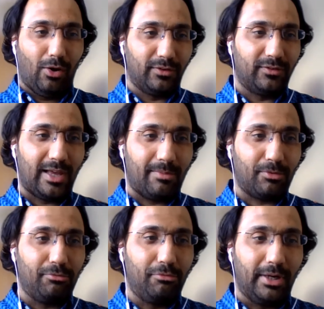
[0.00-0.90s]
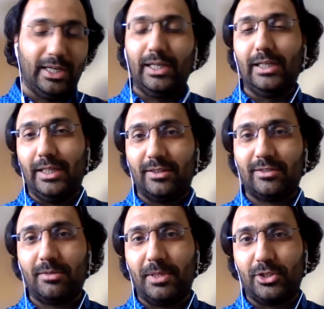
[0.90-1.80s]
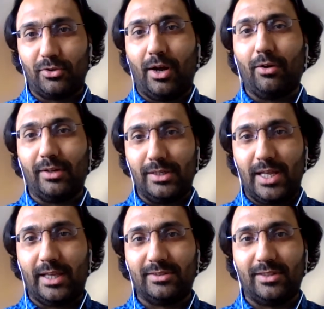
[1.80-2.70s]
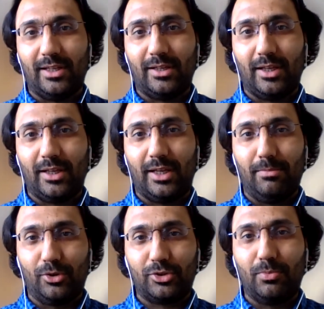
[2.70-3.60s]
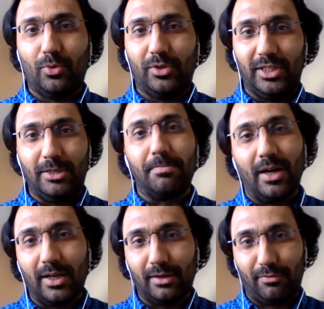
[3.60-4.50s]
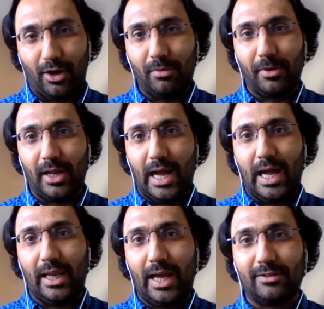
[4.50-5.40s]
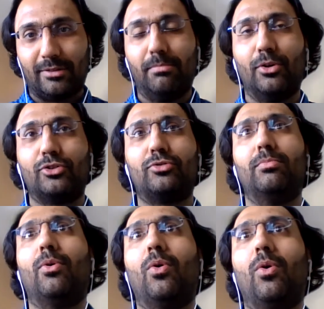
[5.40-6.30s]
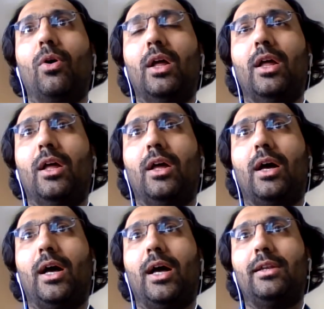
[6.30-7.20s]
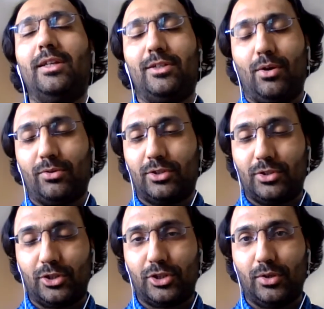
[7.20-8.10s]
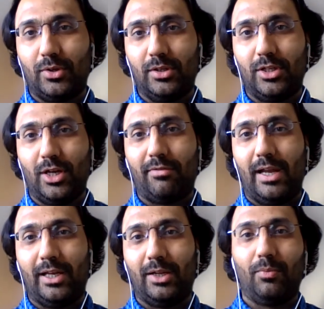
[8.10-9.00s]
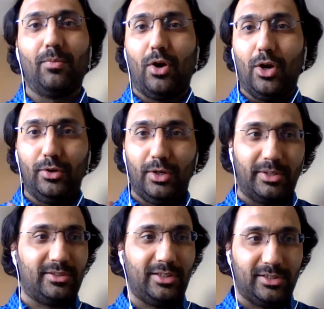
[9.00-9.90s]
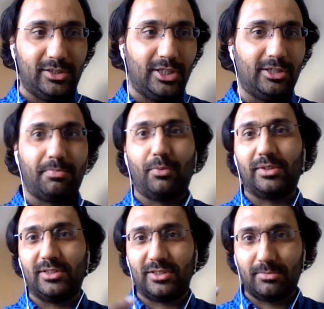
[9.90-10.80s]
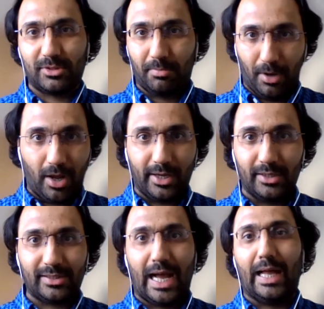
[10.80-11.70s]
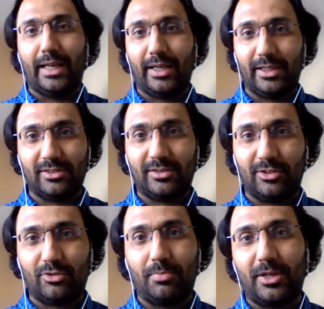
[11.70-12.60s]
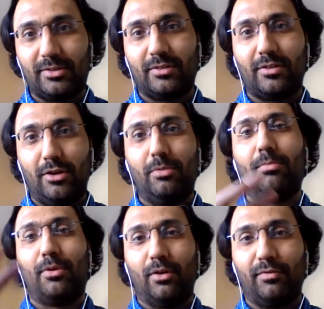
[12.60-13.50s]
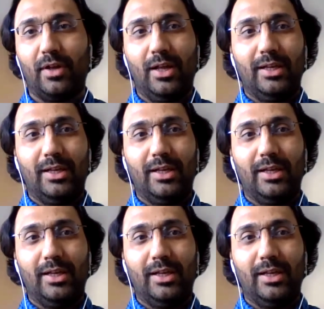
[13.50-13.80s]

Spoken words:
concept really needs to be trialled and tested in a much more deeper environment and has a much more detailed discussion directly, not only with CCGs, but with system suppliers and NHS Digital, because there's a number of